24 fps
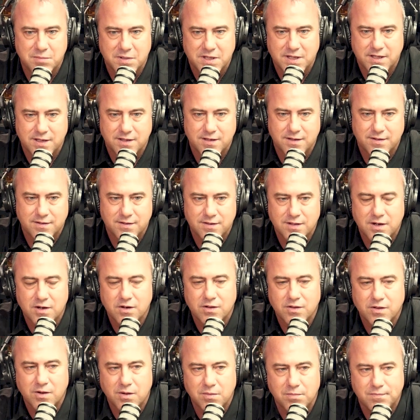rounds they're
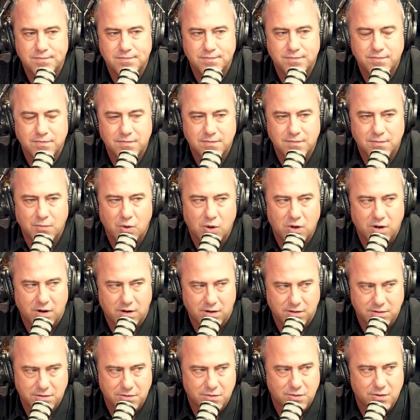a little more
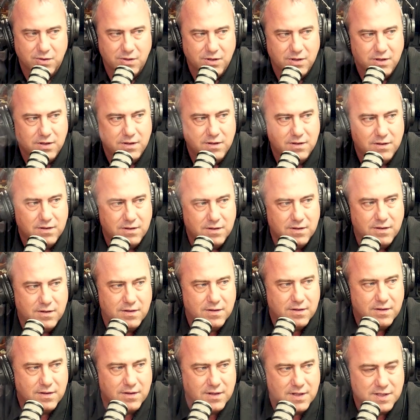hardcore
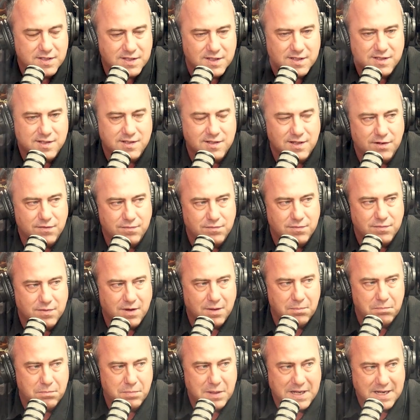because they're
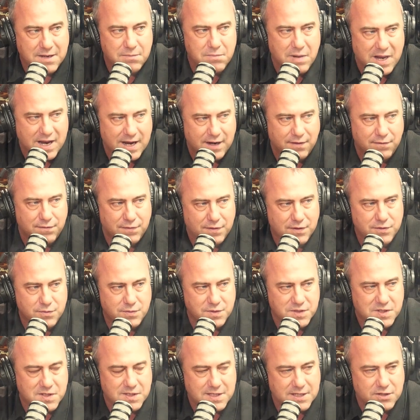a beanbag filled
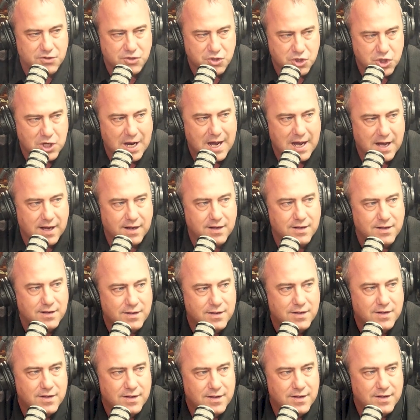with steel shot.
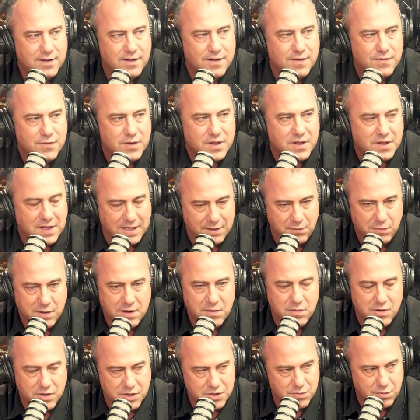Like
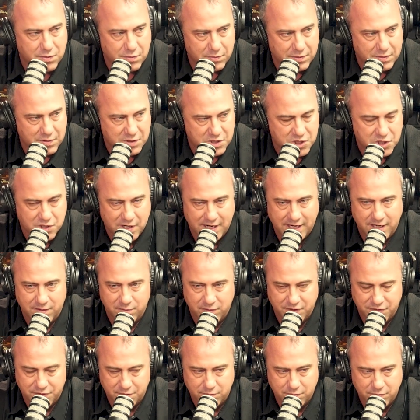when we were training
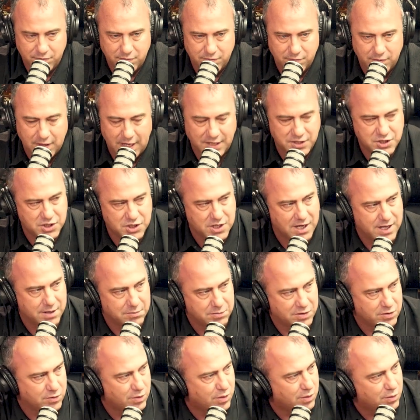with them, I shot
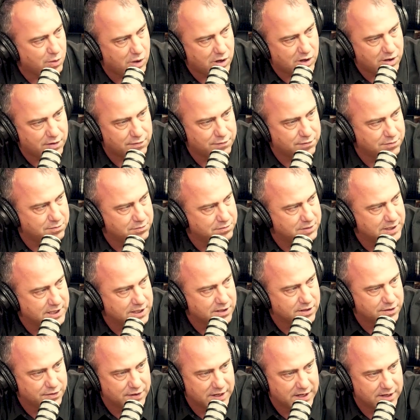them into a wall from
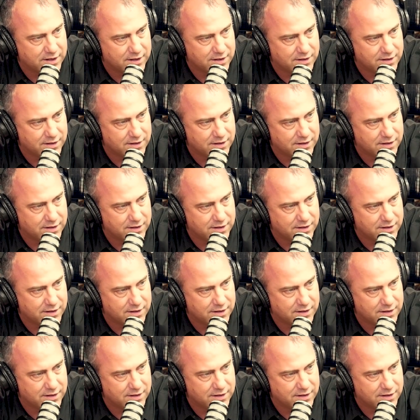here to there,